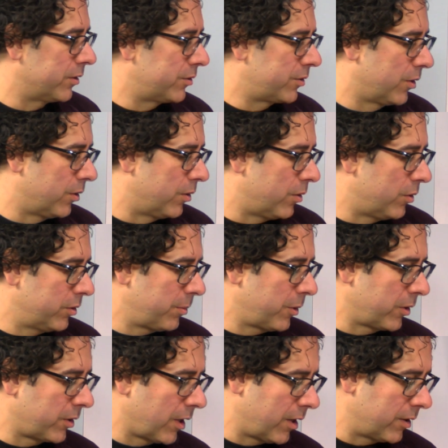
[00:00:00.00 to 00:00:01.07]
So Old
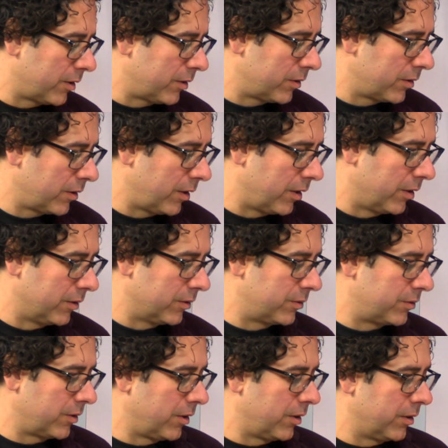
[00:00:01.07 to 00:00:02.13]
Americana
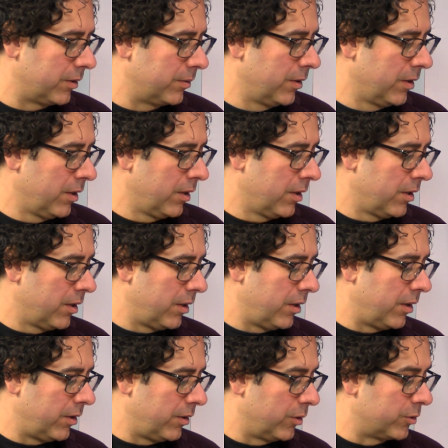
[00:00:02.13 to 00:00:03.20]
is,
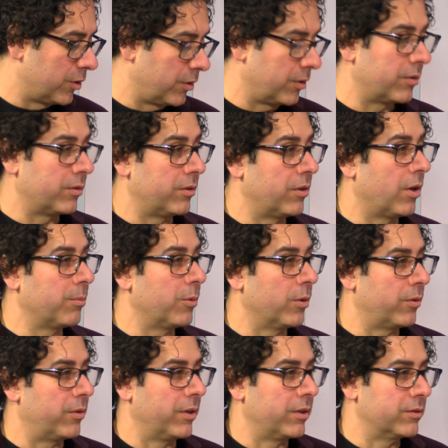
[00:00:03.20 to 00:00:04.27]
there's a number
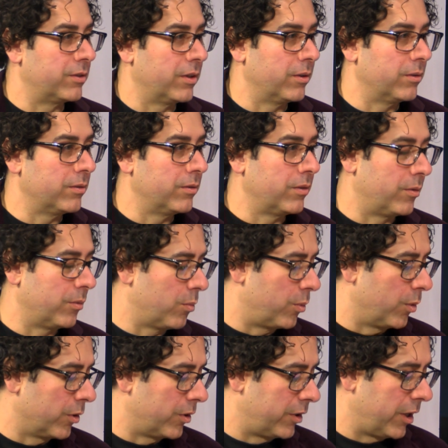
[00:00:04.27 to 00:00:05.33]
of things
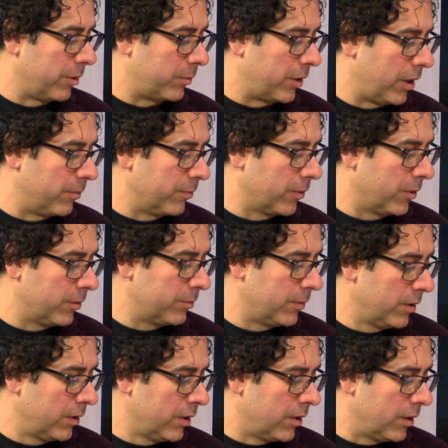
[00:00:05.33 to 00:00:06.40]
where the name came from.
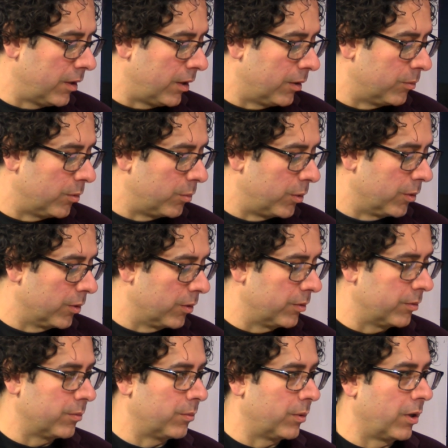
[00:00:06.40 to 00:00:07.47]

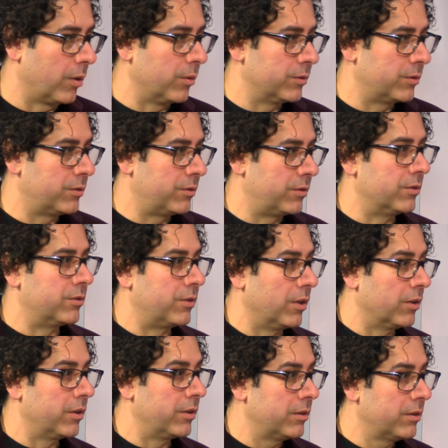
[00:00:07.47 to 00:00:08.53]
When I was
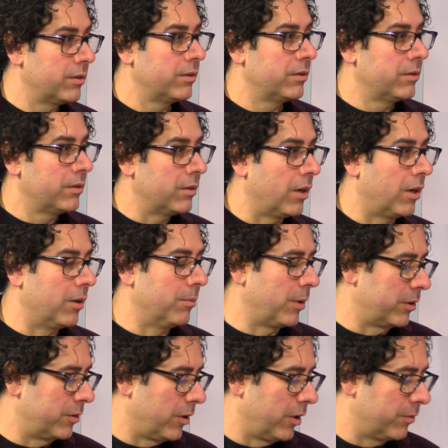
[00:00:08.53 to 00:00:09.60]
distilling, my
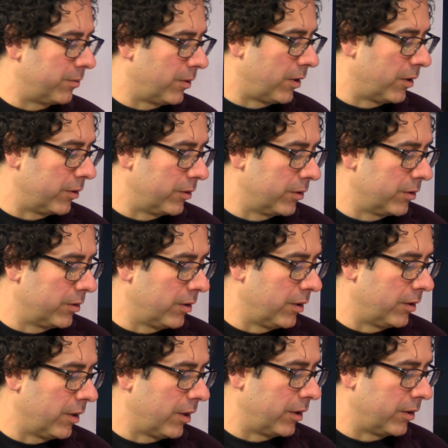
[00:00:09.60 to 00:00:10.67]
grandfather and
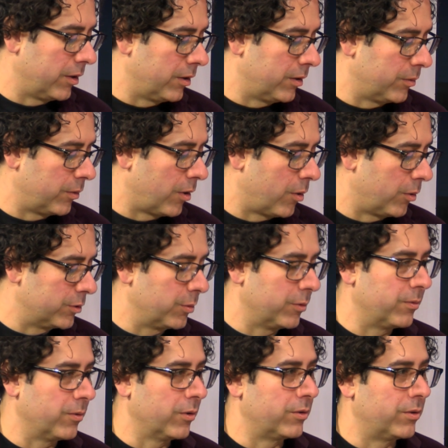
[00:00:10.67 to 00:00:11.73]
I always
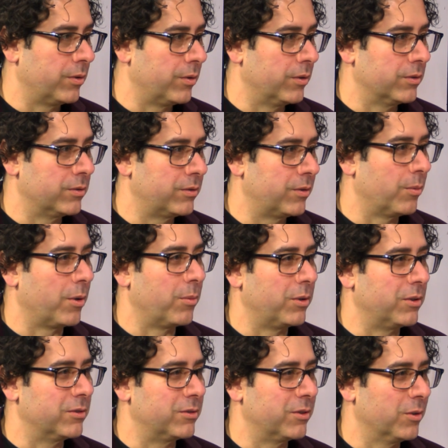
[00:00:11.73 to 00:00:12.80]
referred to as the way we
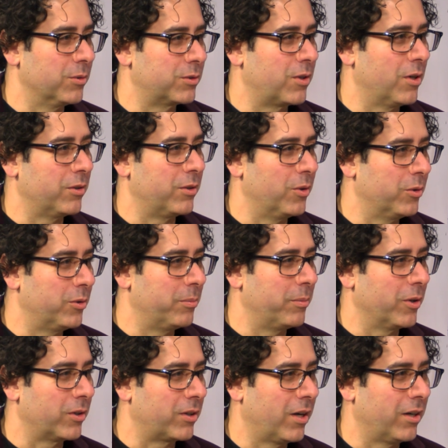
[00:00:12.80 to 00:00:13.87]
distill is called the Old
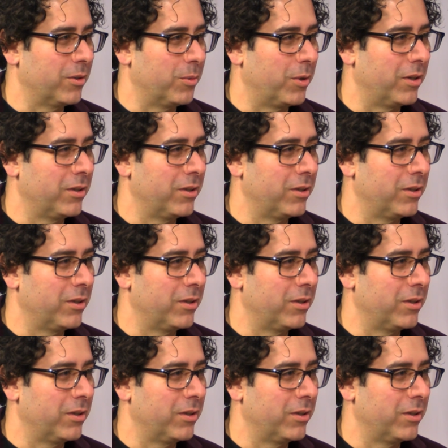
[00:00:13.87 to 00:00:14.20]
Americana way.